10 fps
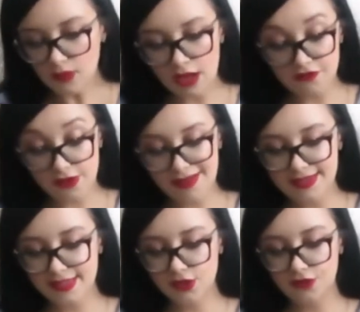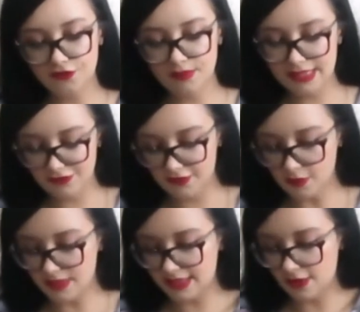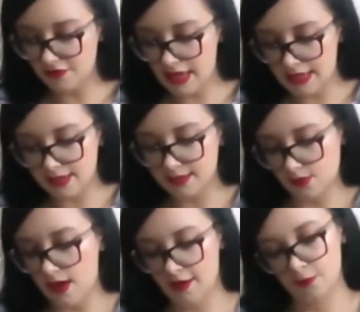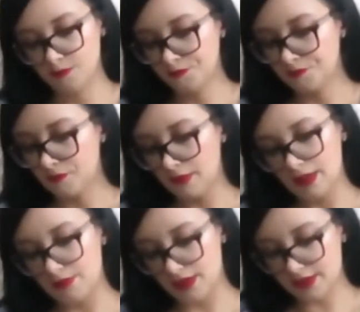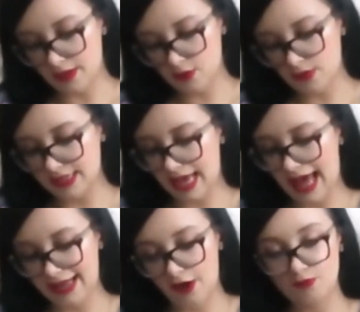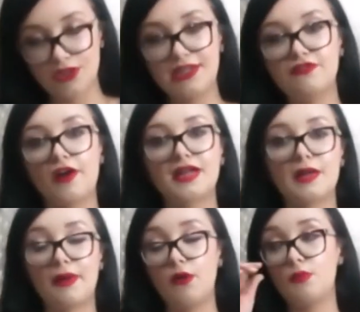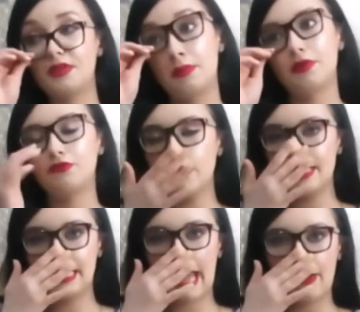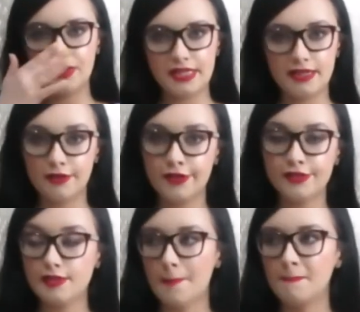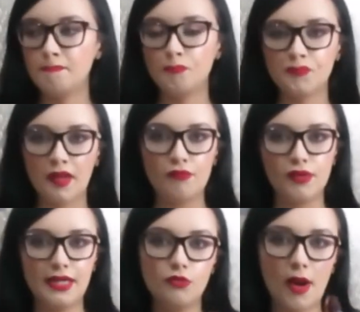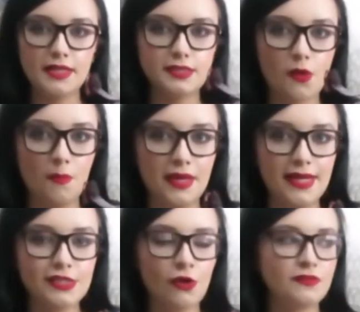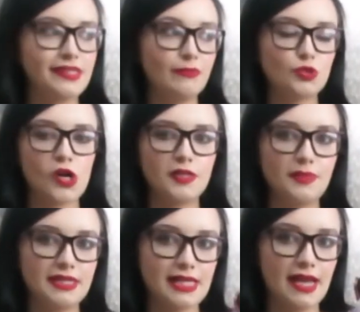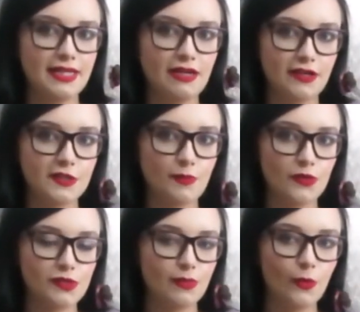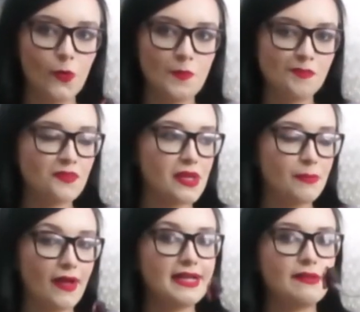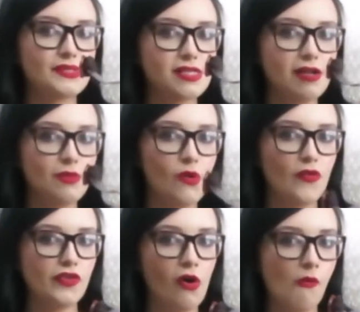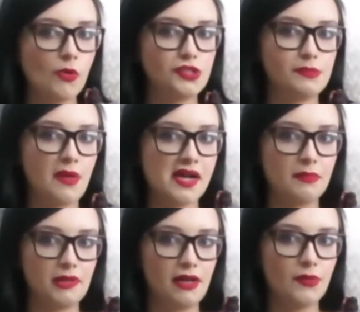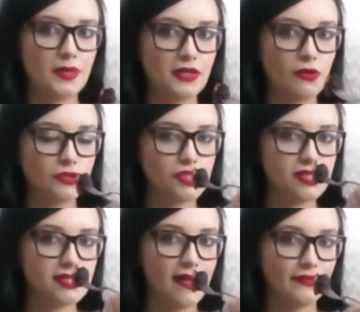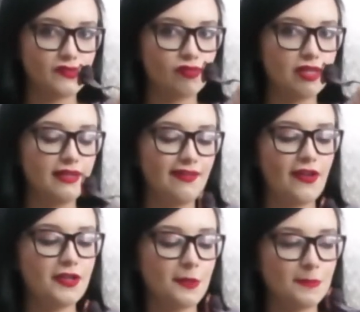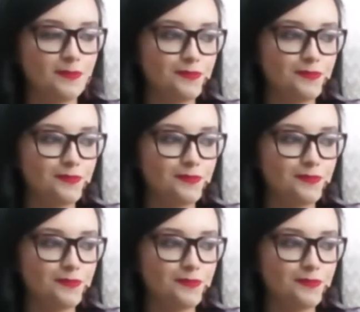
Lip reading: I feel like this is good for me to film myself eating as well, because I always hate, I'm really funny about when people are really loud eaters. It really grates on me. So obviously I'm trying to be as ladylike as possible, but I am slightly worried that I'll watch this back and be like, oh my god, she sounds really like